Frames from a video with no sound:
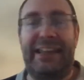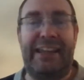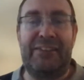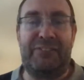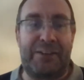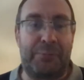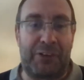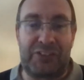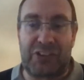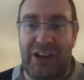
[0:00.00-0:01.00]
If
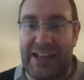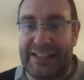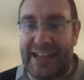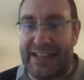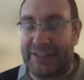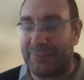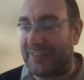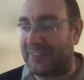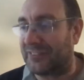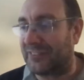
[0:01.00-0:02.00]
anybody's got any
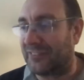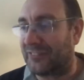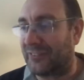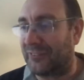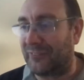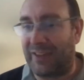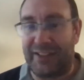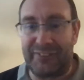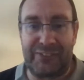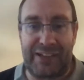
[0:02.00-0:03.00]
questions, do
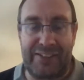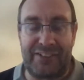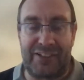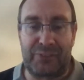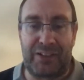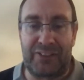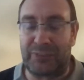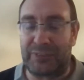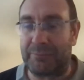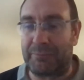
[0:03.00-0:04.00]
get in touch with us.
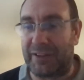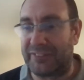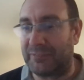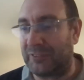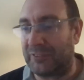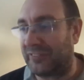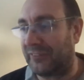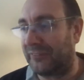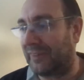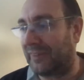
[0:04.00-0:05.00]
We can pass them on
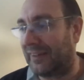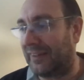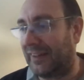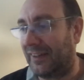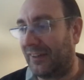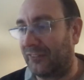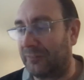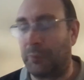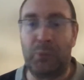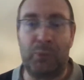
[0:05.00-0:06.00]
to
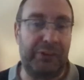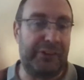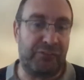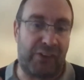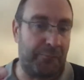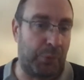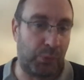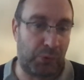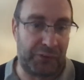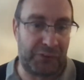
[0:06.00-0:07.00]
Paul. You can find
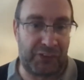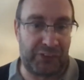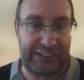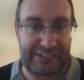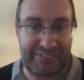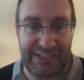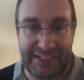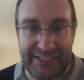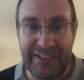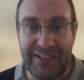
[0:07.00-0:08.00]
Paul on
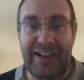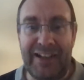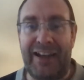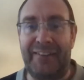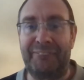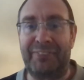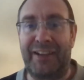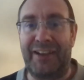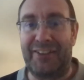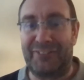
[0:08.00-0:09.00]
LinkedIn,
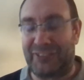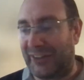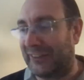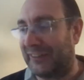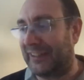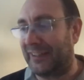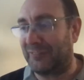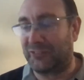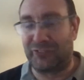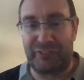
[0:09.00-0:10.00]
certainly. And I'm
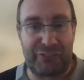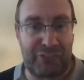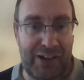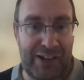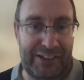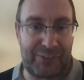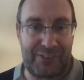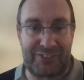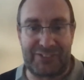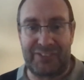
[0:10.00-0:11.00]
sure if you've got any
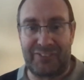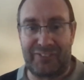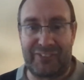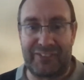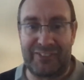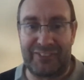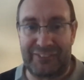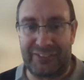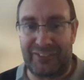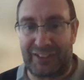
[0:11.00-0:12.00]
questions that
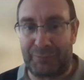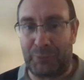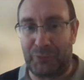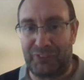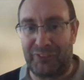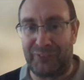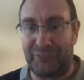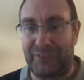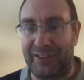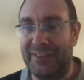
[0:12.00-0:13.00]
you'd like Paul
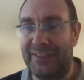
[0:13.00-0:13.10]
to